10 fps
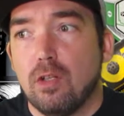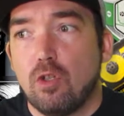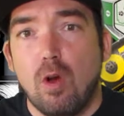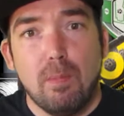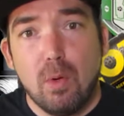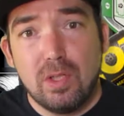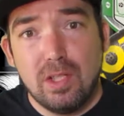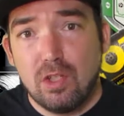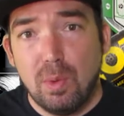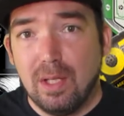got malty
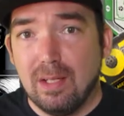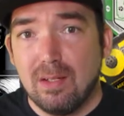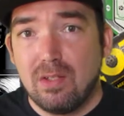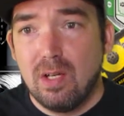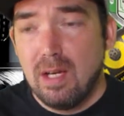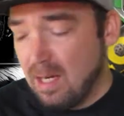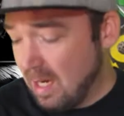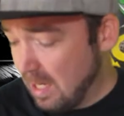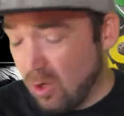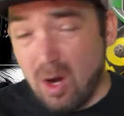sweetness.
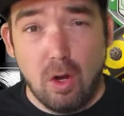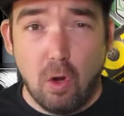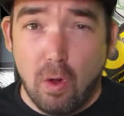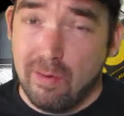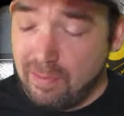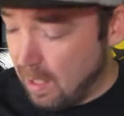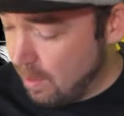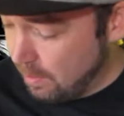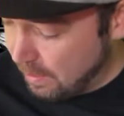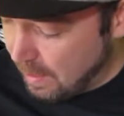It's got a lot of
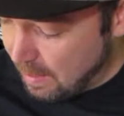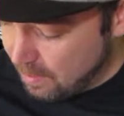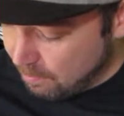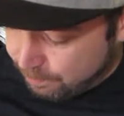character, guys.